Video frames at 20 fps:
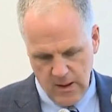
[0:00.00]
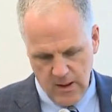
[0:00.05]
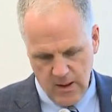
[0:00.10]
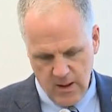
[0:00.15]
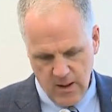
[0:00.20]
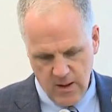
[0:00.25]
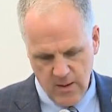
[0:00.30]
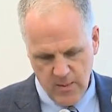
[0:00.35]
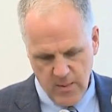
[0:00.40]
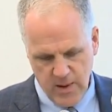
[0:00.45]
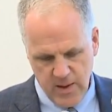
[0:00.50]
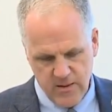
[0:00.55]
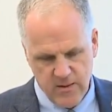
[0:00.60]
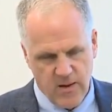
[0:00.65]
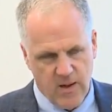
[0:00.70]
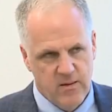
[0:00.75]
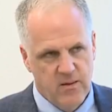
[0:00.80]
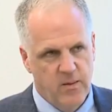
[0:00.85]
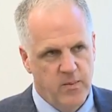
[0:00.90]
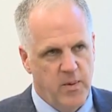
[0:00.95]
uh, but it's
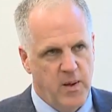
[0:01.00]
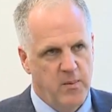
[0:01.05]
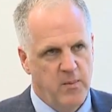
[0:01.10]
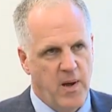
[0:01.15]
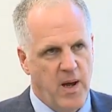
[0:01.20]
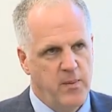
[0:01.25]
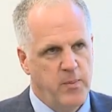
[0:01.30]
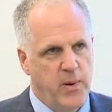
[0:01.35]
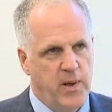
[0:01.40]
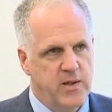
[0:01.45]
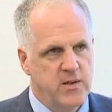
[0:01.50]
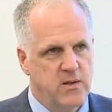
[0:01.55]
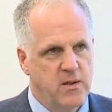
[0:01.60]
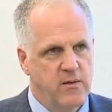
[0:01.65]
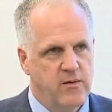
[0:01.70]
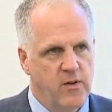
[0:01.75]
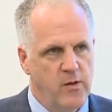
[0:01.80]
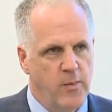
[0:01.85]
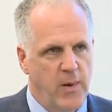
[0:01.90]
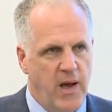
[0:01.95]
also been my pleasure
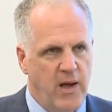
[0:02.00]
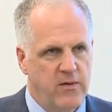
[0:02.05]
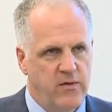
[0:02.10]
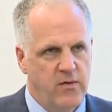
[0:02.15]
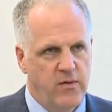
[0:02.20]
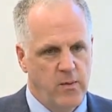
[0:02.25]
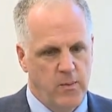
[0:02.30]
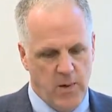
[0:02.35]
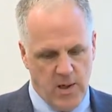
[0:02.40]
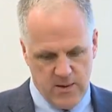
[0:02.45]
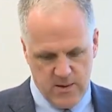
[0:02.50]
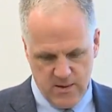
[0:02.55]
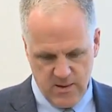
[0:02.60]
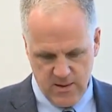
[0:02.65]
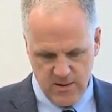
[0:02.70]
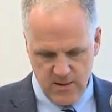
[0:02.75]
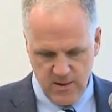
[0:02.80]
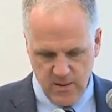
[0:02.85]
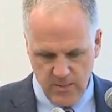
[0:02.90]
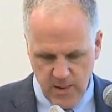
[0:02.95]
over the past few months
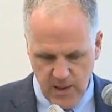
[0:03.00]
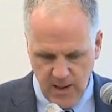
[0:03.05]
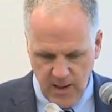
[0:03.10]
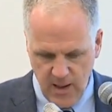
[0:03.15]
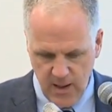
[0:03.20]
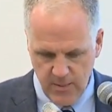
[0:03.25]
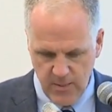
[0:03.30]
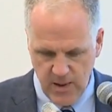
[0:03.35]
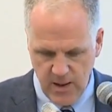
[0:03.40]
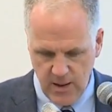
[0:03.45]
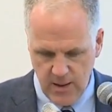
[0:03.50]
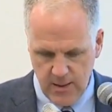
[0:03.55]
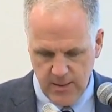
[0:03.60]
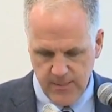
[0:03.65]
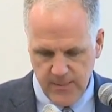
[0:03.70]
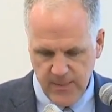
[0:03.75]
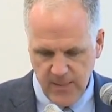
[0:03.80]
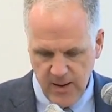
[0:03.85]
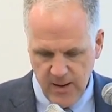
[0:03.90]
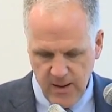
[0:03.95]
since he became dean